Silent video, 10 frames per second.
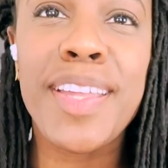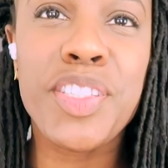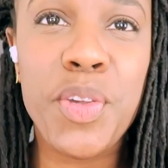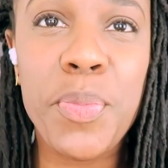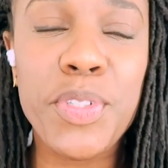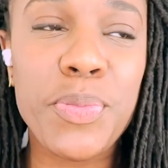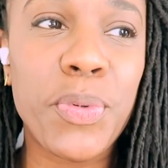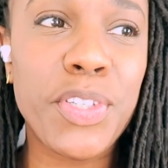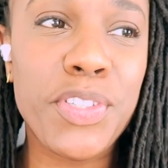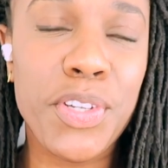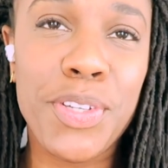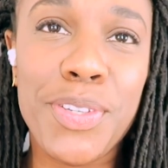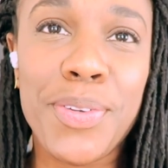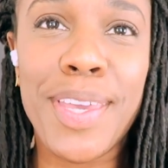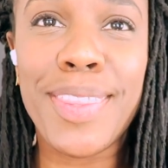had so much more to show
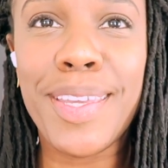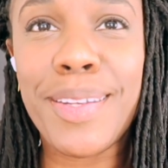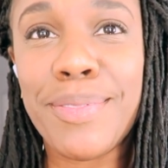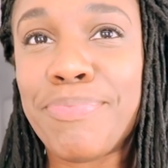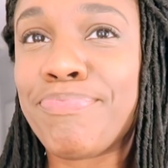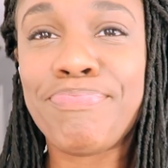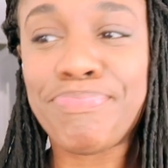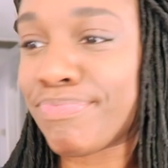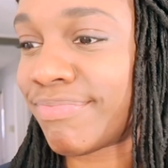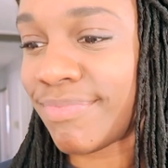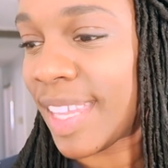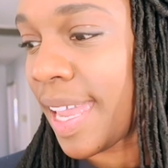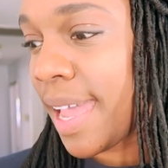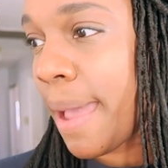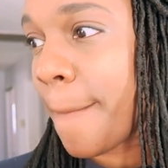you and then
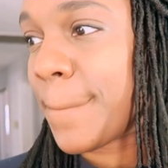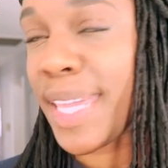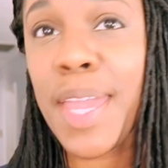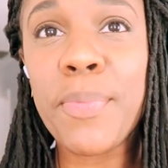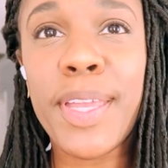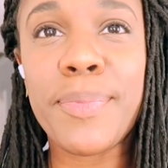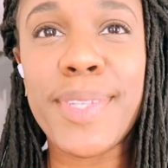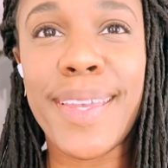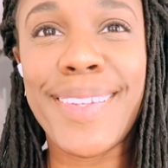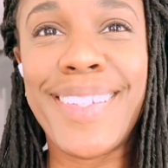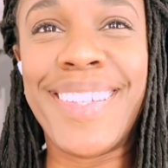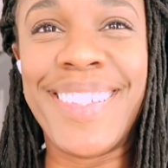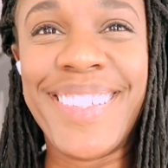my camera kept dying.